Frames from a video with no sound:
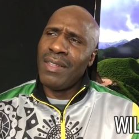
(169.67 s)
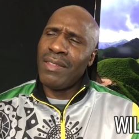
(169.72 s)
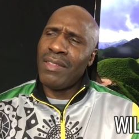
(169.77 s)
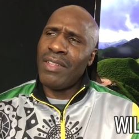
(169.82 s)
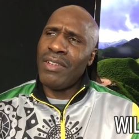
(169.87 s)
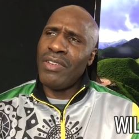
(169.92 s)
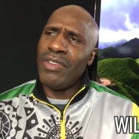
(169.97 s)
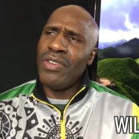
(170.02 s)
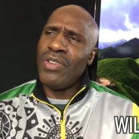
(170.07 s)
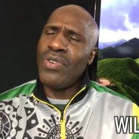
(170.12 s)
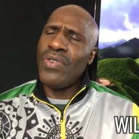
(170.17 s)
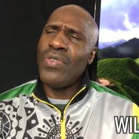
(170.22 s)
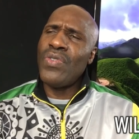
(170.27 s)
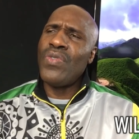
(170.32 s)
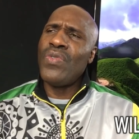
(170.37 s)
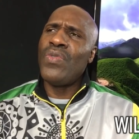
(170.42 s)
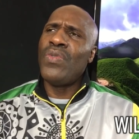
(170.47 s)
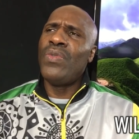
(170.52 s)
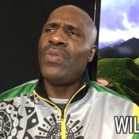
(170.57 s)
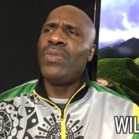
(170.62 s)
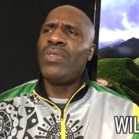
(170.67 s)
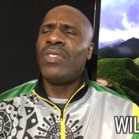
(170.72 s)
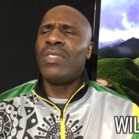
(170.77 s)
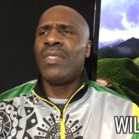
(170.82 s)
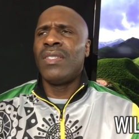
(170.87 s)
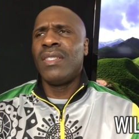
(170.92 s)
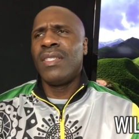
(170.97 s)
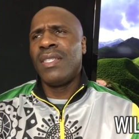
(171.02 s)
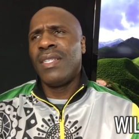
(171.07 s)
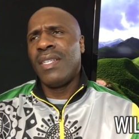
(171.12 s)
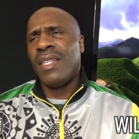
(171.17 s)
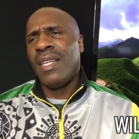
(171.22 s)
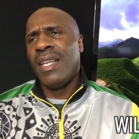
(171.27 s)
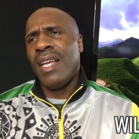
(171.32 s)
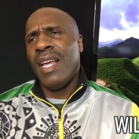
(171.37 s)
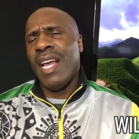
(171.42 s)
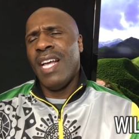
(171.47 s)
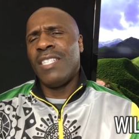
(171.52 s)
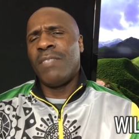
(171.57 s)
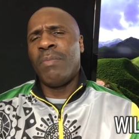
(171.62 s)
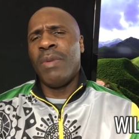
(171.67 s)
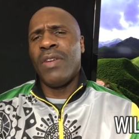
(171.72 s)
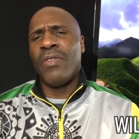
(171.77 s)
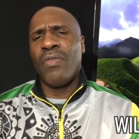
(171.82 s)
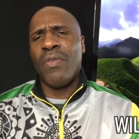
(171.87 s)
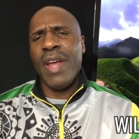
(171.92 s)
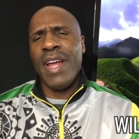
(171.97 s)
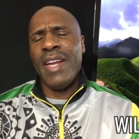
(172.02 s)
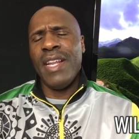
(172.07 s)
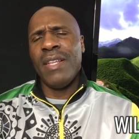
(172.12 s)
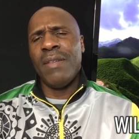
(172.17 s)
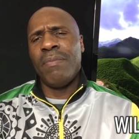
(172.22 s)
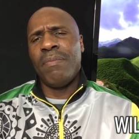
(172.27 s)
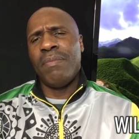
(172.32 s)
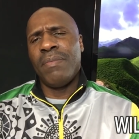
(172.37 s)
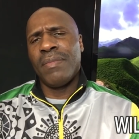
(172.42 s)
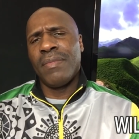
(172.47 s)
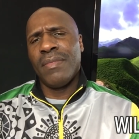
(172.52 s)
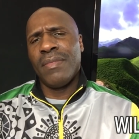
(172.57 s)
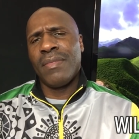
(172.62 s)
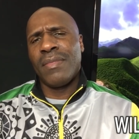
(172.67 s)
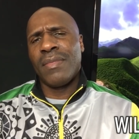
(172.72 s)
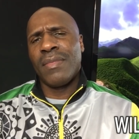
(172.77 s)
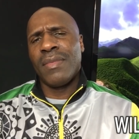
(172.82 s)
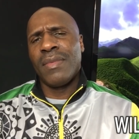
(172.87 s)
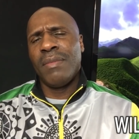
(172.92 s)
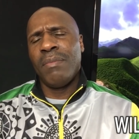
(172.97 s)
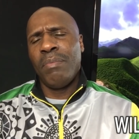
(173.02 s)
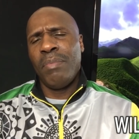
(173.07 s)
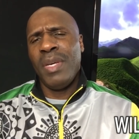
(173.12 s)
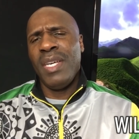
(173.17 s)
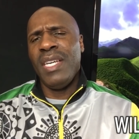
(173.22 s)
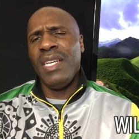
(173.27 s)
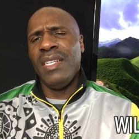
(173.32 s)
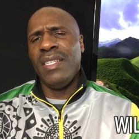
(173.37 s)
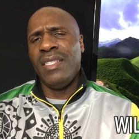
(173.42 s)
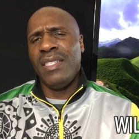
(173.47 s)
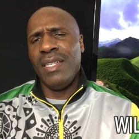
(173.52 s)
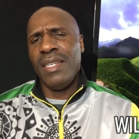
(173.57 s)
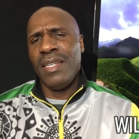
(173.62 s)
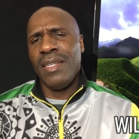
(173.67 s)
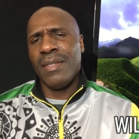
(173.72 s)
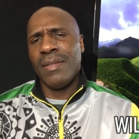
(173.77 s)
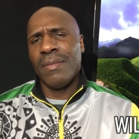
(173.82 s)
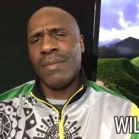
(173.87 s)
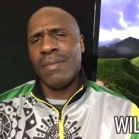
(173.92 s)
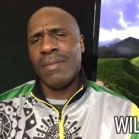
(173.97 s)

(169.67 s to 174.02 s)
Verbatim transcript: the news has been rated PG.